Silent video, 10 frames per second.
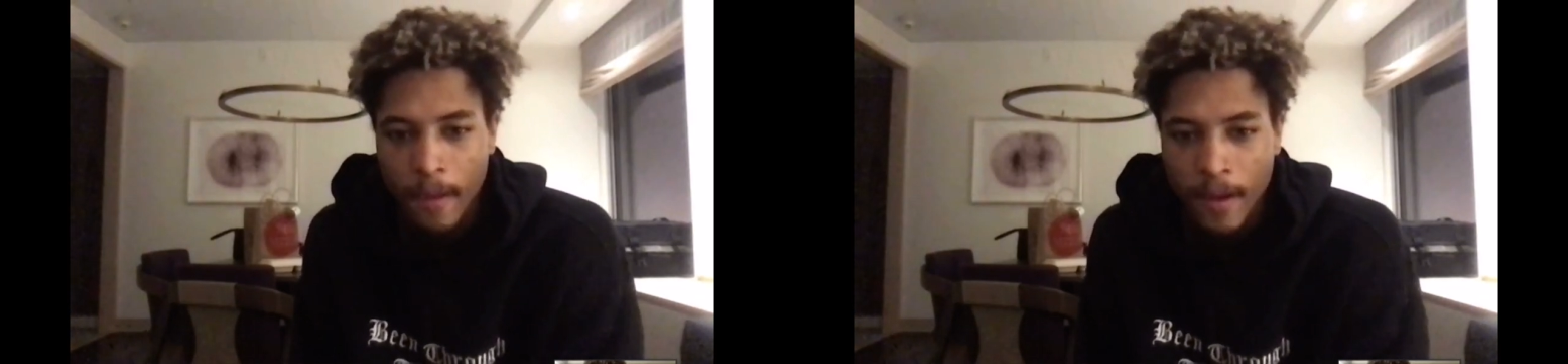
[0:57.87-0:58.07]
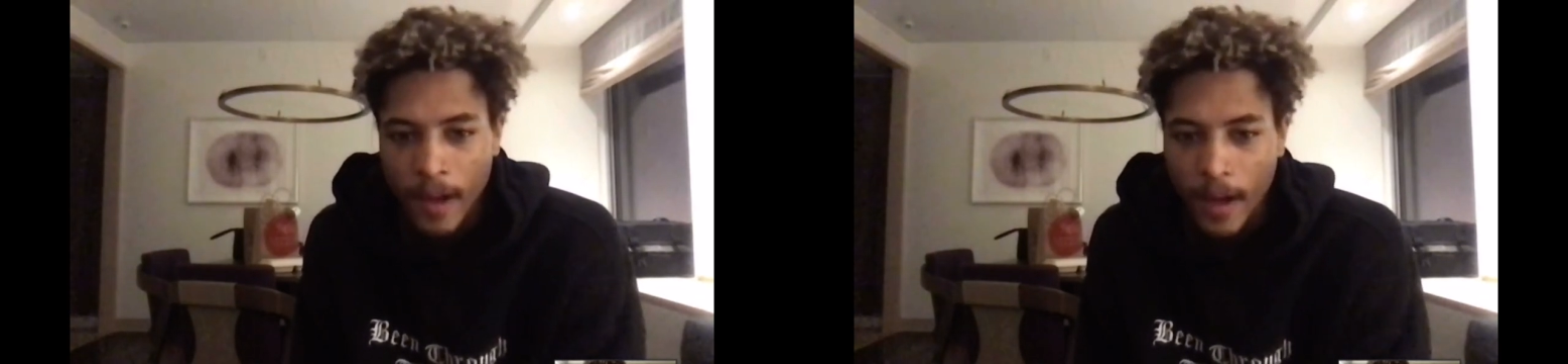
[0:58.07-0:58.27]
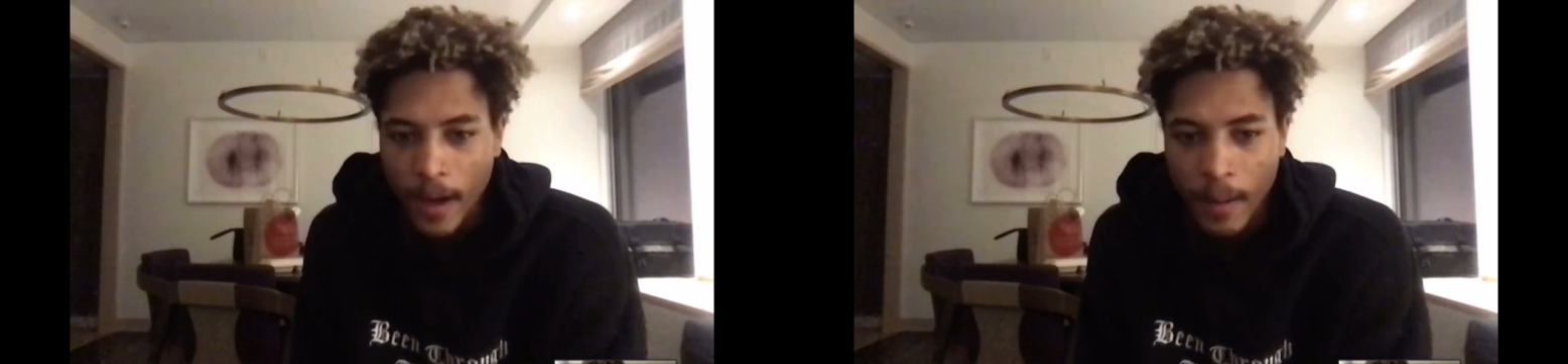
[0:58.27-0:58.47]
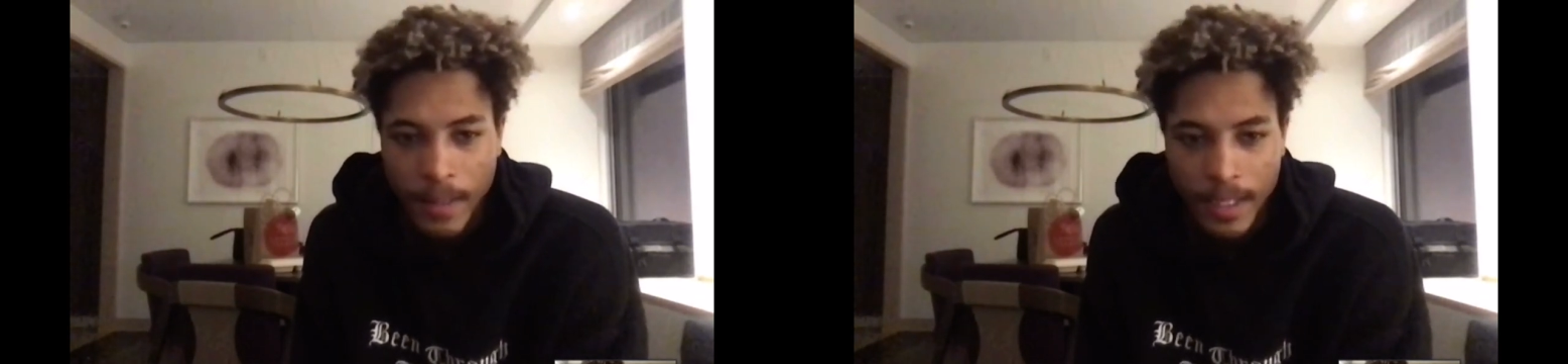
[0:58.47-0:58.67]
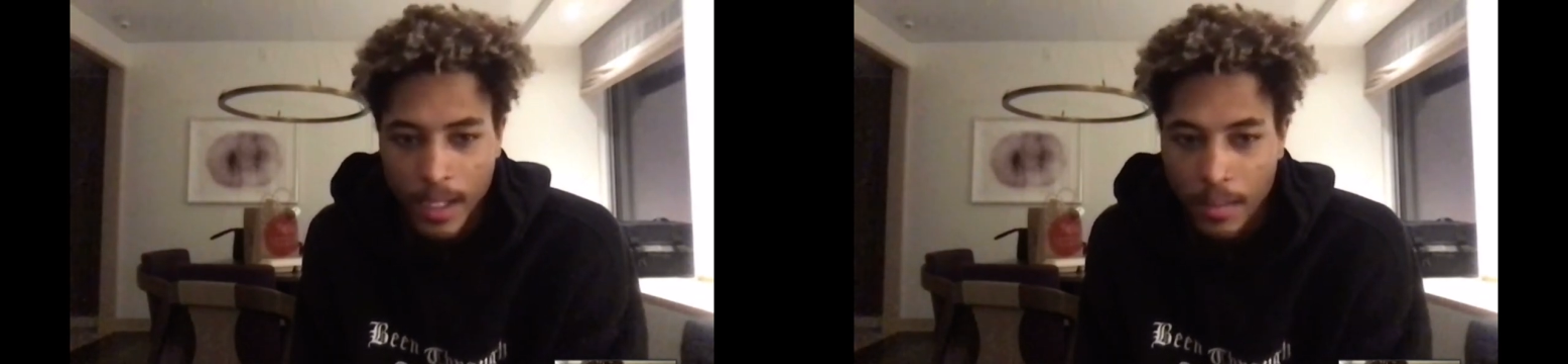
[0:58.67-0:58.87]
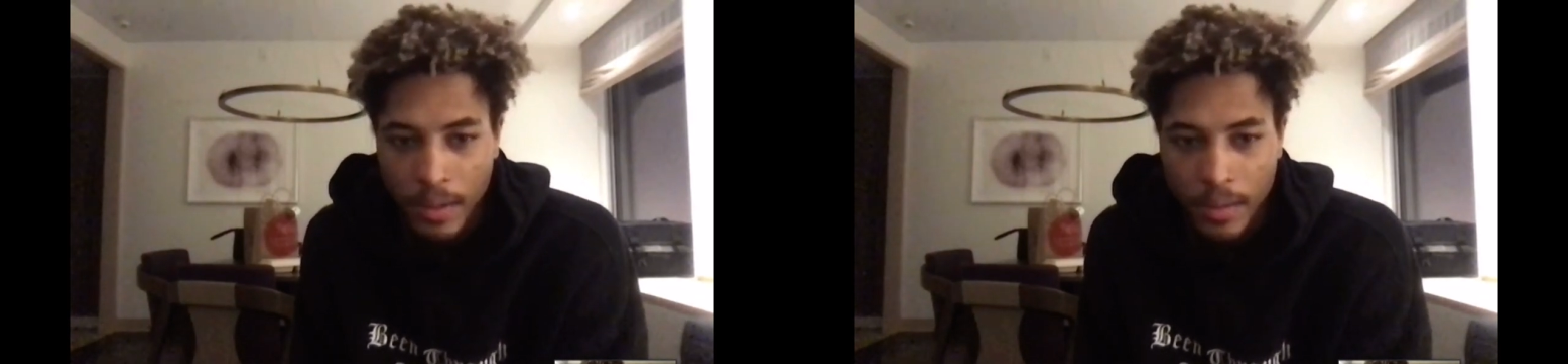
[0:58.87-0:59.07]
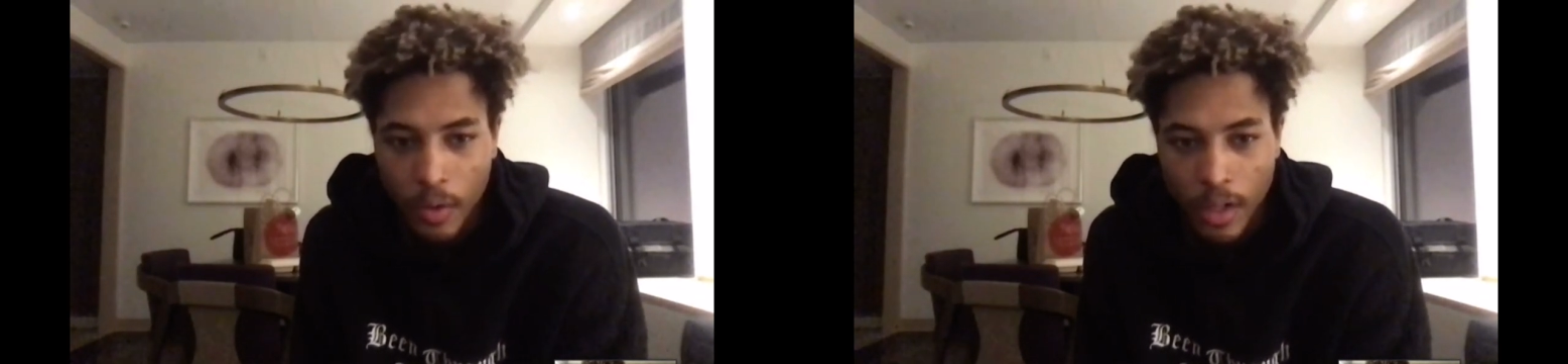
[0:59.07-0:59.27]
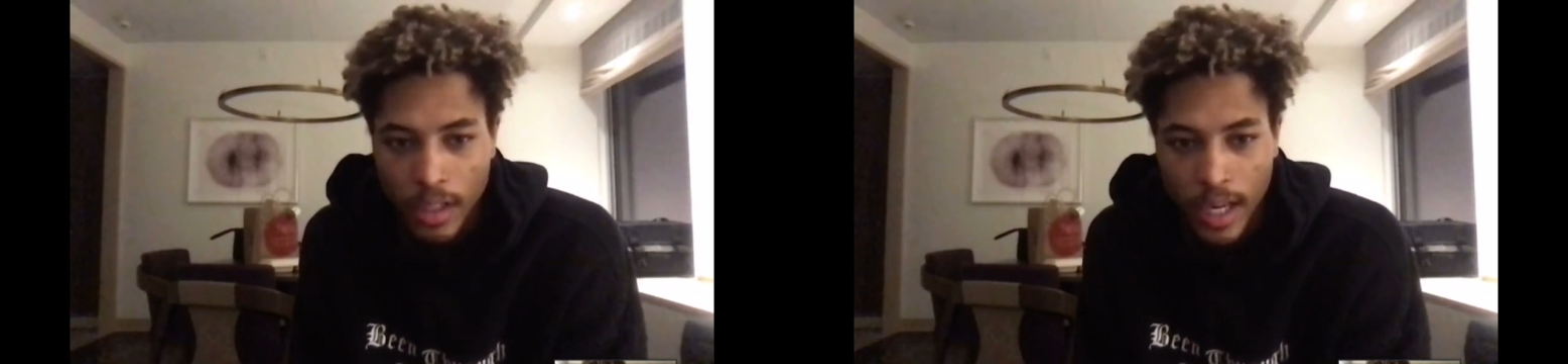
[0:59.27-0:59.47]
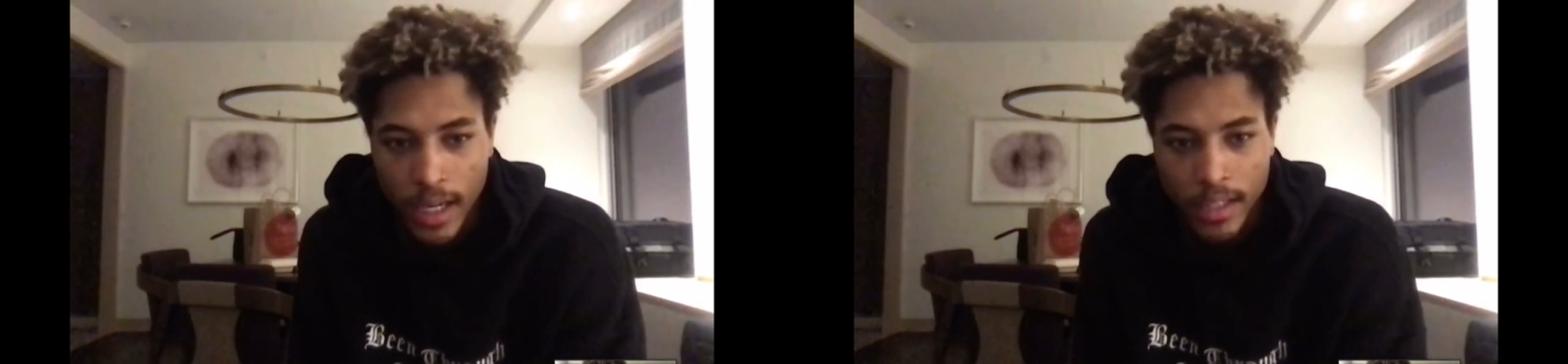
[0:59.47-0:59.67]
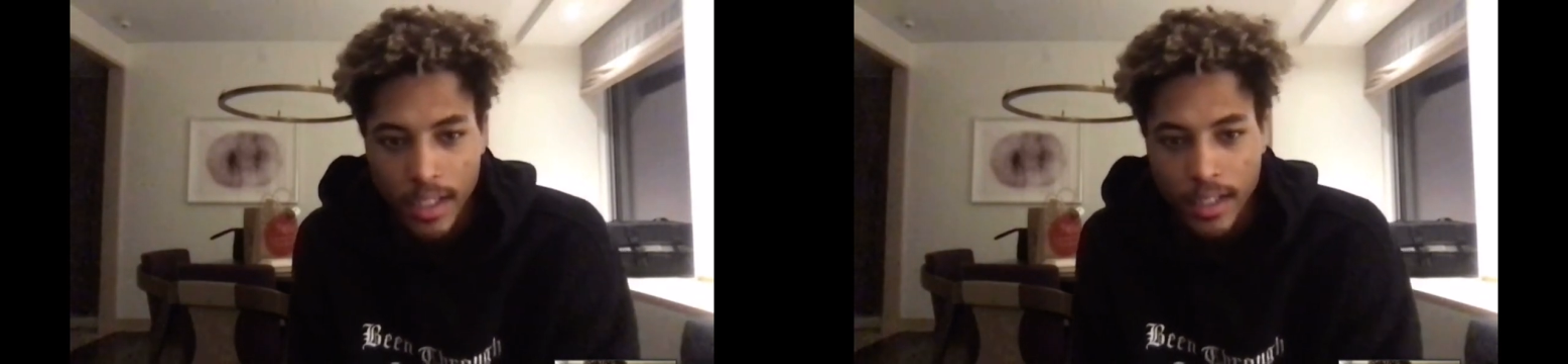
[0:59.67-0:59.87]
I just couldn't be more
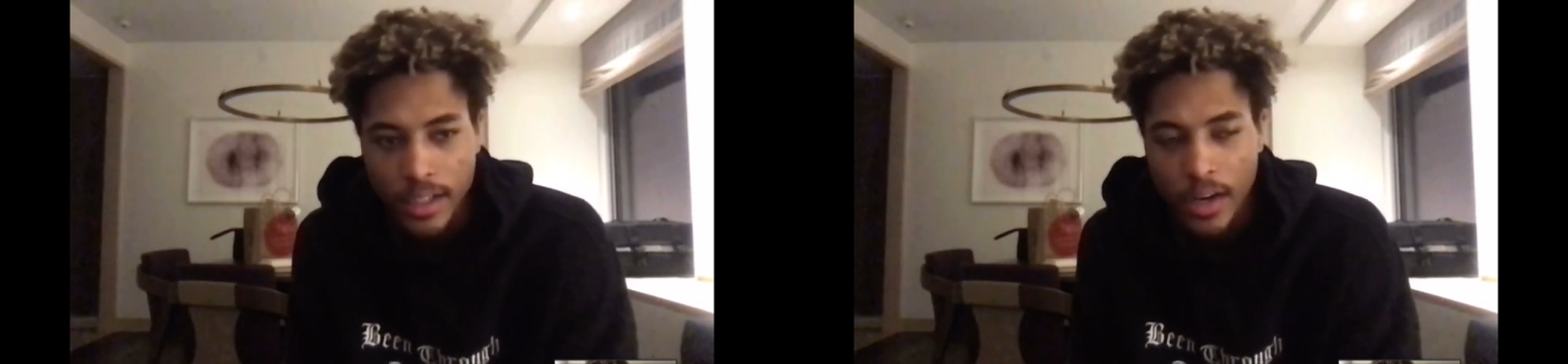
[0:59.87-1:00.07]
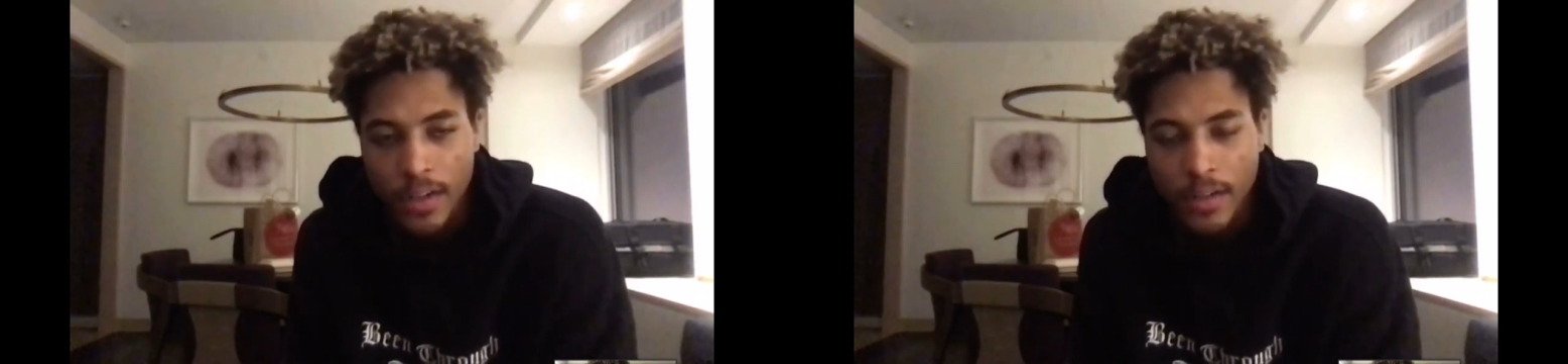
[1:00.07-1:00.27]
excited to get started.